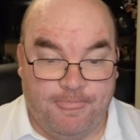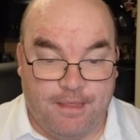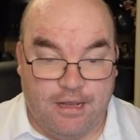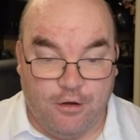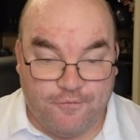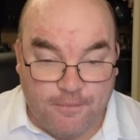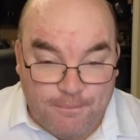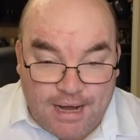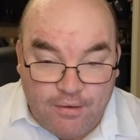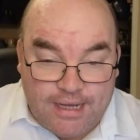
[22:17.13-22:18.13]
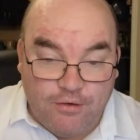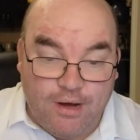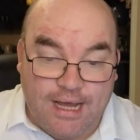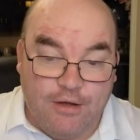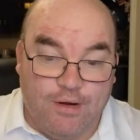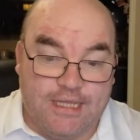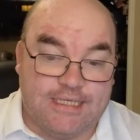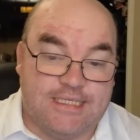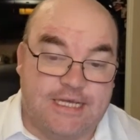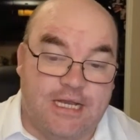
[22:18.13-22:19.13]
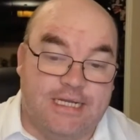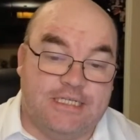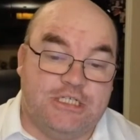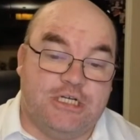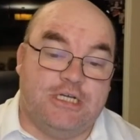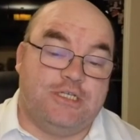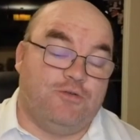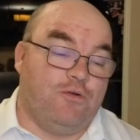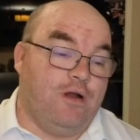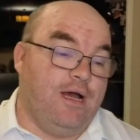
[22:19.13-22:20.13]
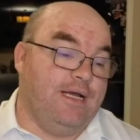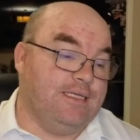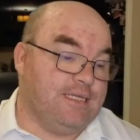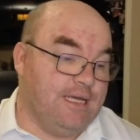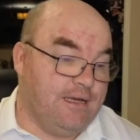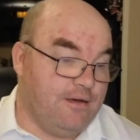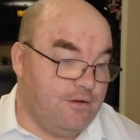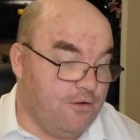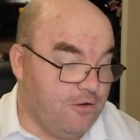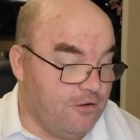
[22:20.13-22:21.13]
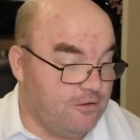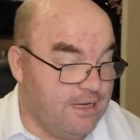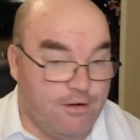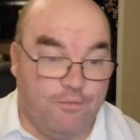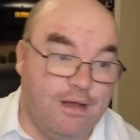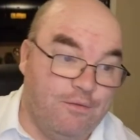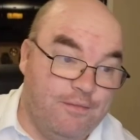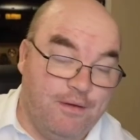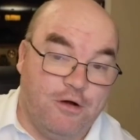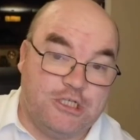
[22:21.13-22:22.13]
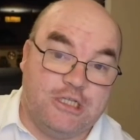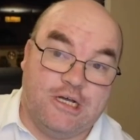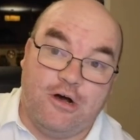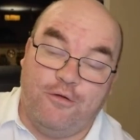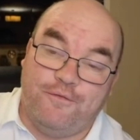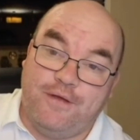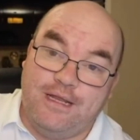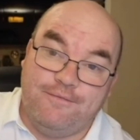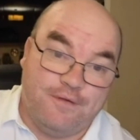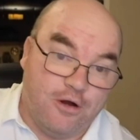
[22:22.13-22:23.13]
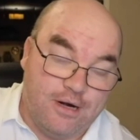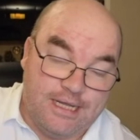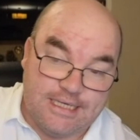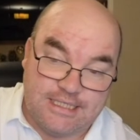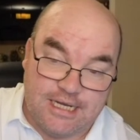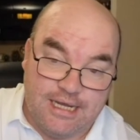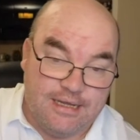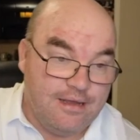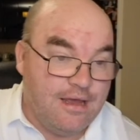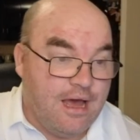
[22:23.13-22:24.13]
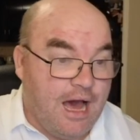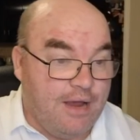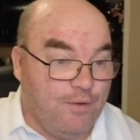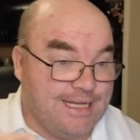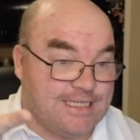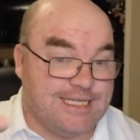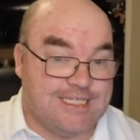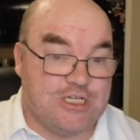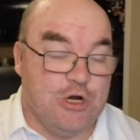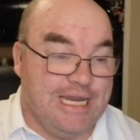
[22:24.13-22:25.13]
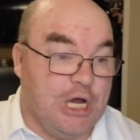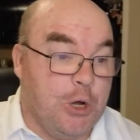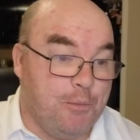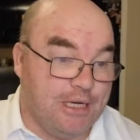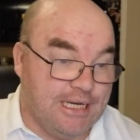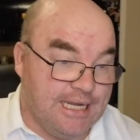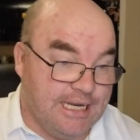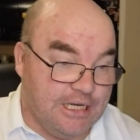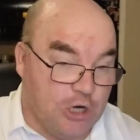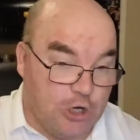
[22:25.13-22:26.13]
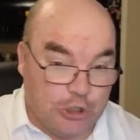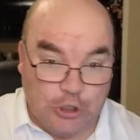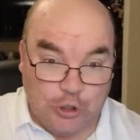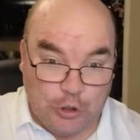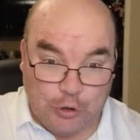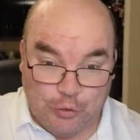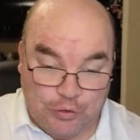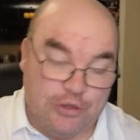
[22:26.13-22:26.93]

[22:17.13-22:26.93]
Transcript: Hello from Maui, Hawaii, where the sun is just rising. Oh, now, what with me watching the golf in Florida yesterday, I went to the Sony Open in Honolulu.